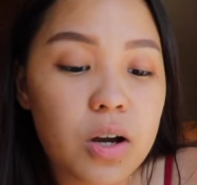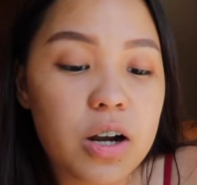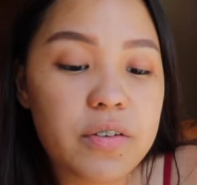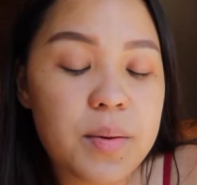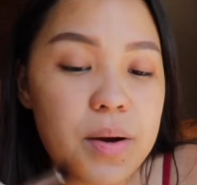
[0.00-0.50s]

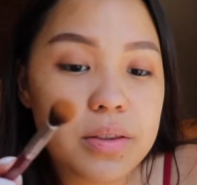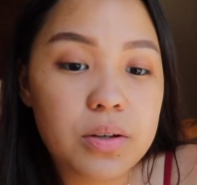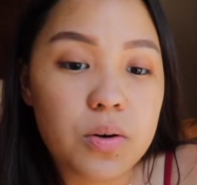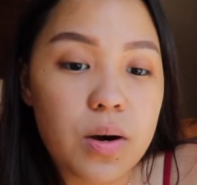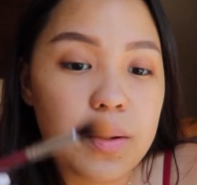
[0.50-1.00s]
or if I'm on
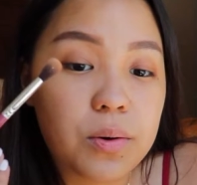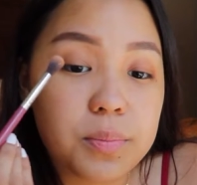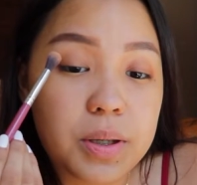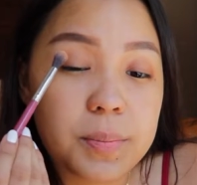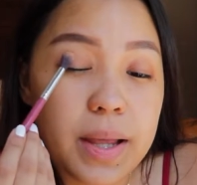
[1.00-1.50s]
the go, I
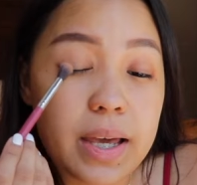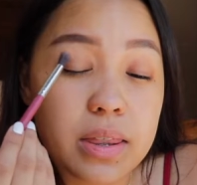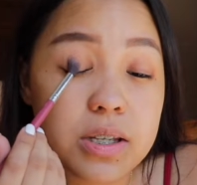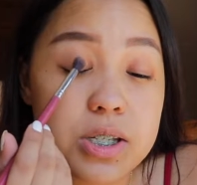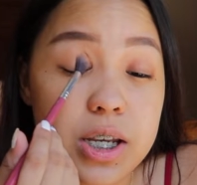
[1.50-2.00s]
won't be
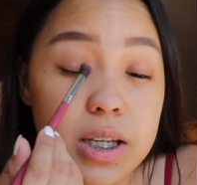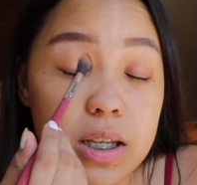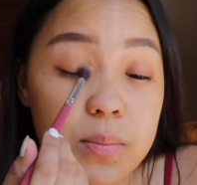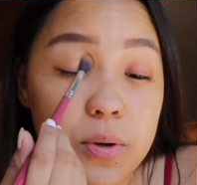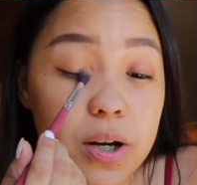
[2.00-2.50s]
applying this shade
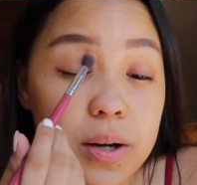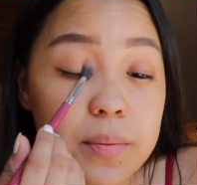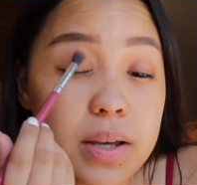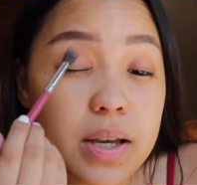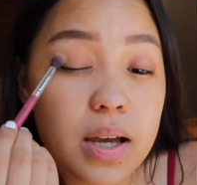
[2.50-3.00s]
anymore.
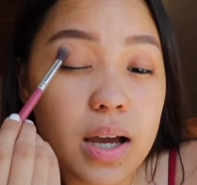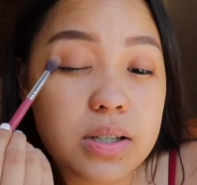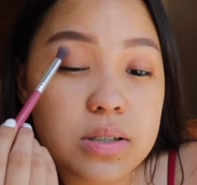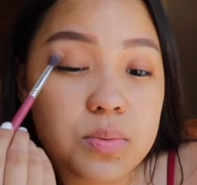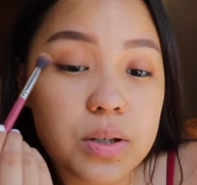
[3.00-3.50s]
I
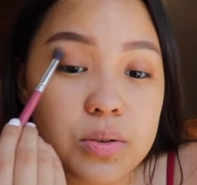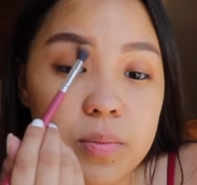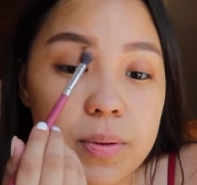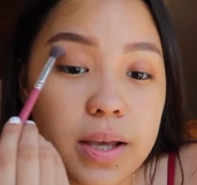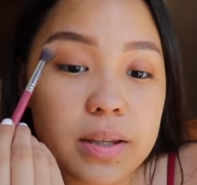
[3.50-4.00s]
just want to
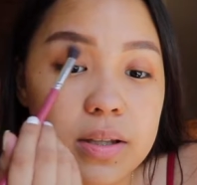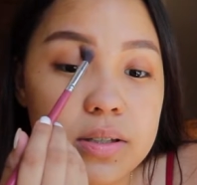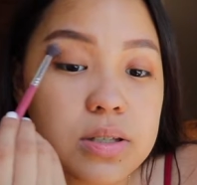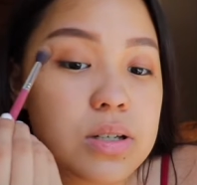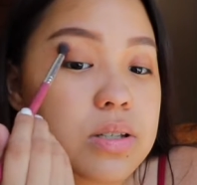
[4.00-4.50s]
apply
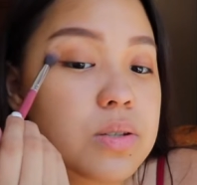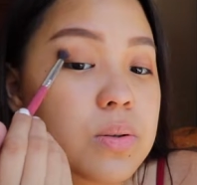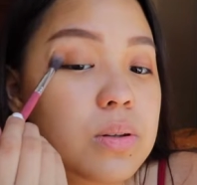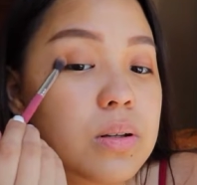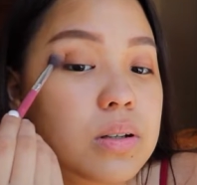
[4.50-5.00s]
this just so
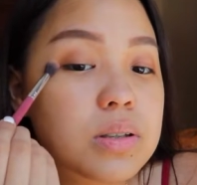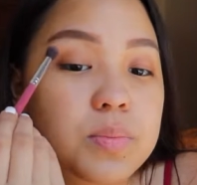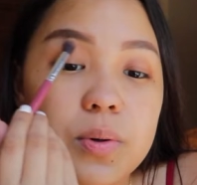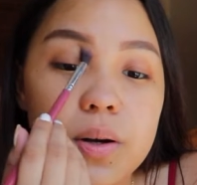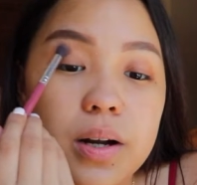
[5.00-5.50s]
it looks
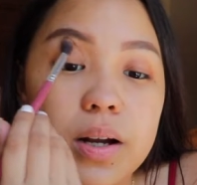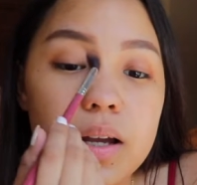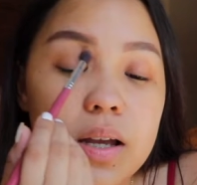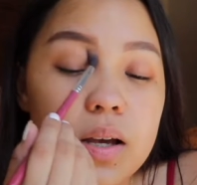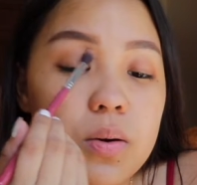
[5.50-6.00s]
more
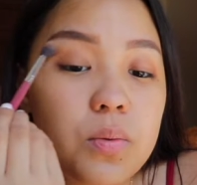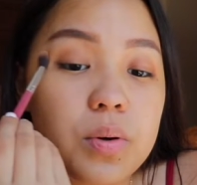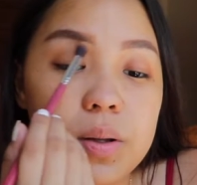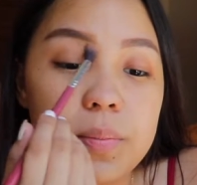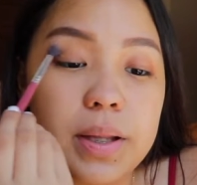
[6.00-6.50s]
well